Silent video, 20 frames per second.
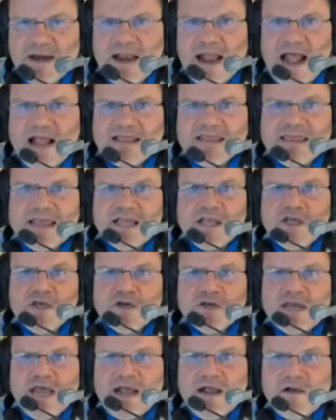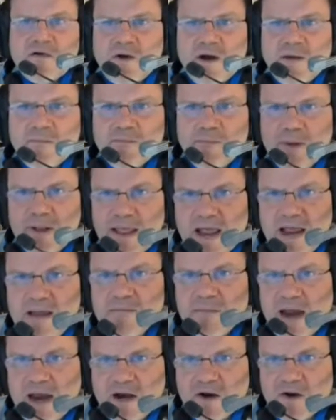And I think you take great
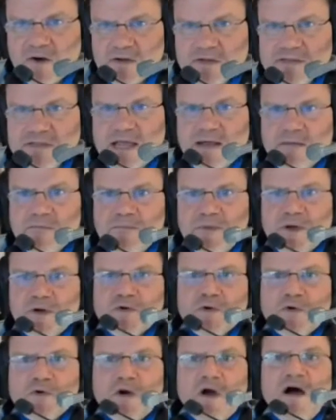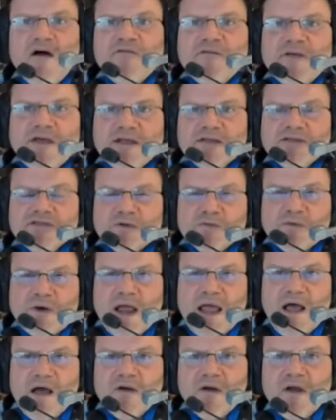playmakers and build your offense
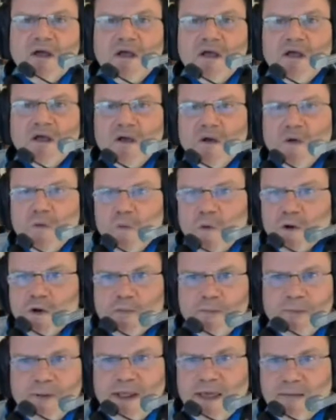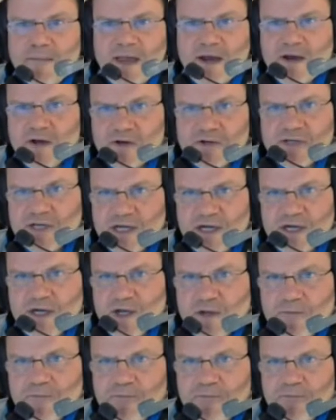around what your playmakers can do.
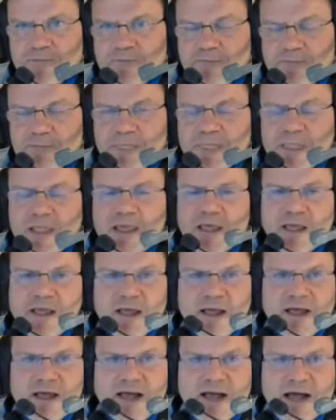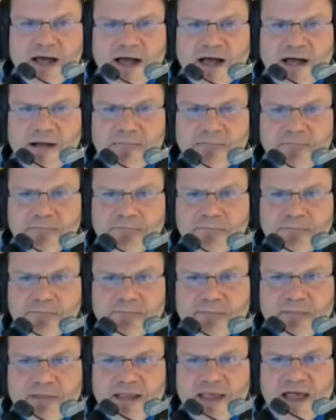I
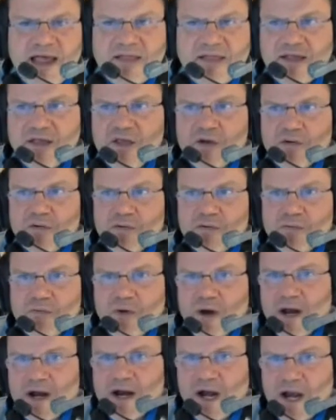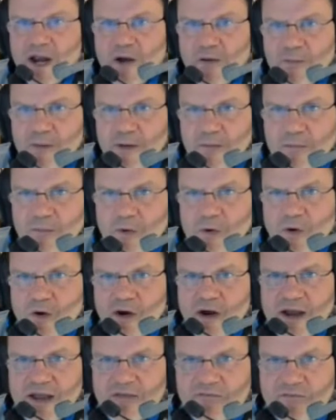think you run a little bit
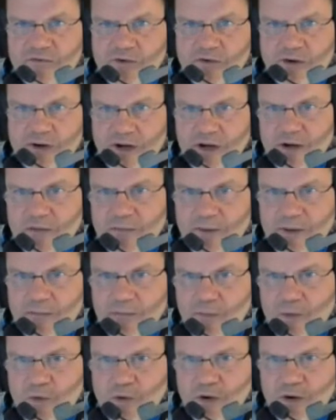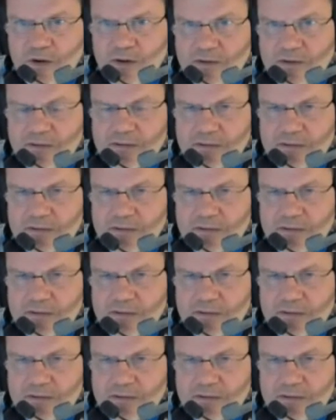more if you're a little bit more